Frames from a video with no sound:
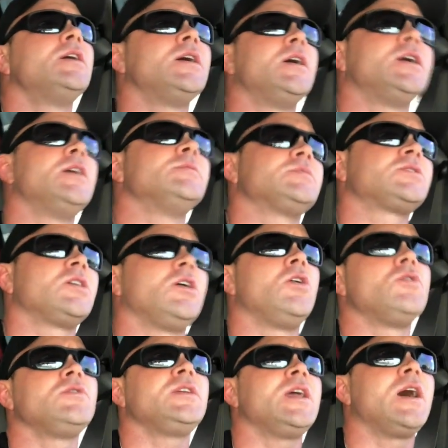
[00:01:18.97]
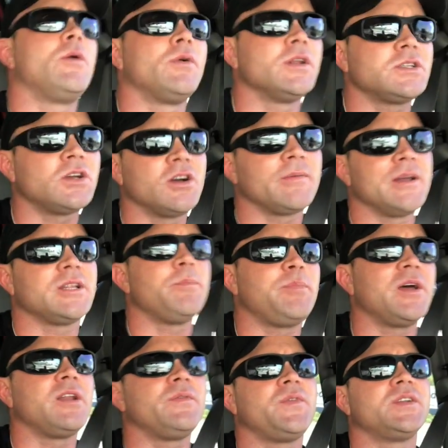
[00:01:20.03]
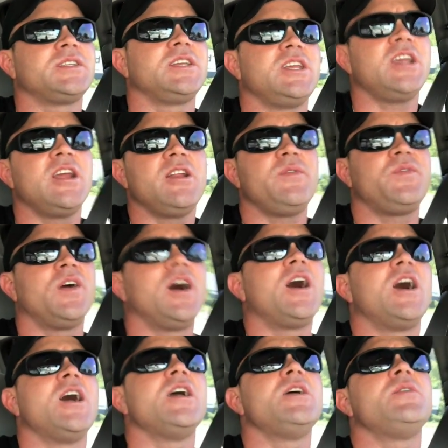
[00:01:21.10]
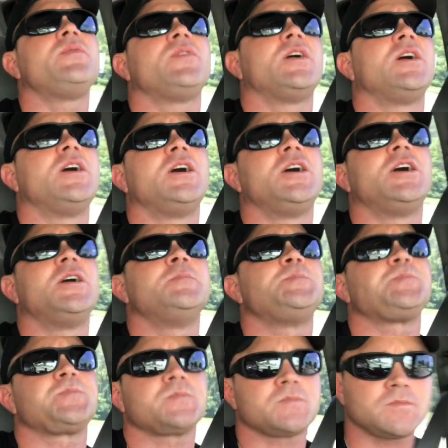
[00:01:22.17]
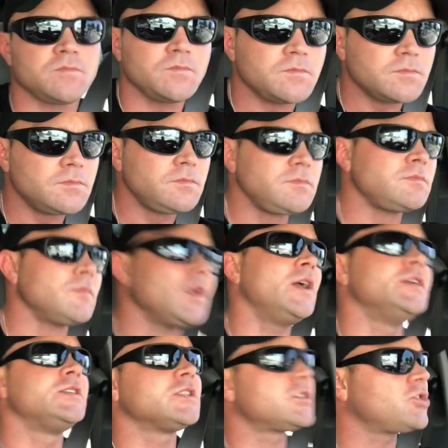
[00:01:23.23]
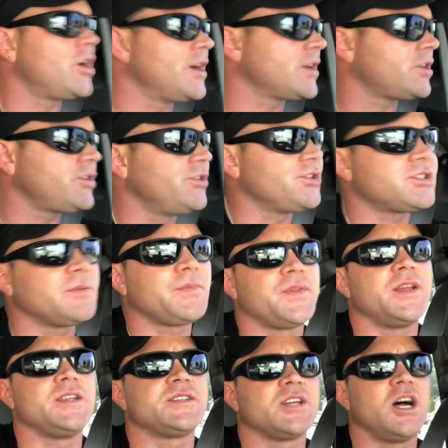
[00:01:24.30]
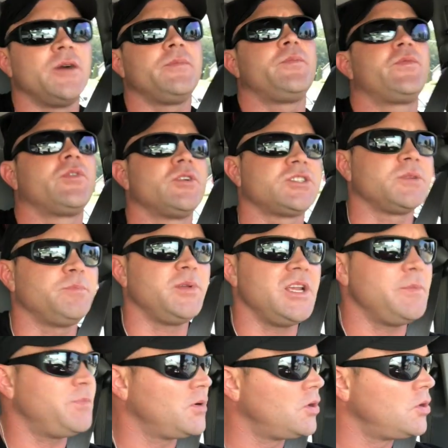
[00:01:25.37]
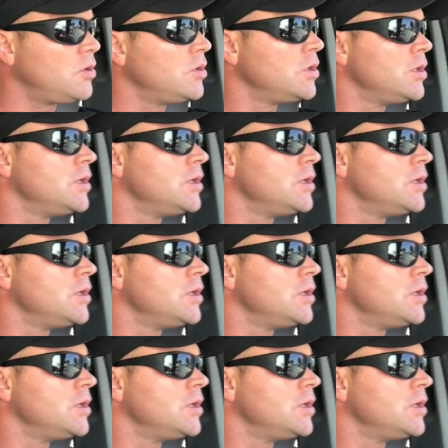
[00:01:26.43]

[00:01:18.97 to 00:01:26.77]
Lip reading: I want to talk about the benefits of E85 and just try to clear some things up for some people.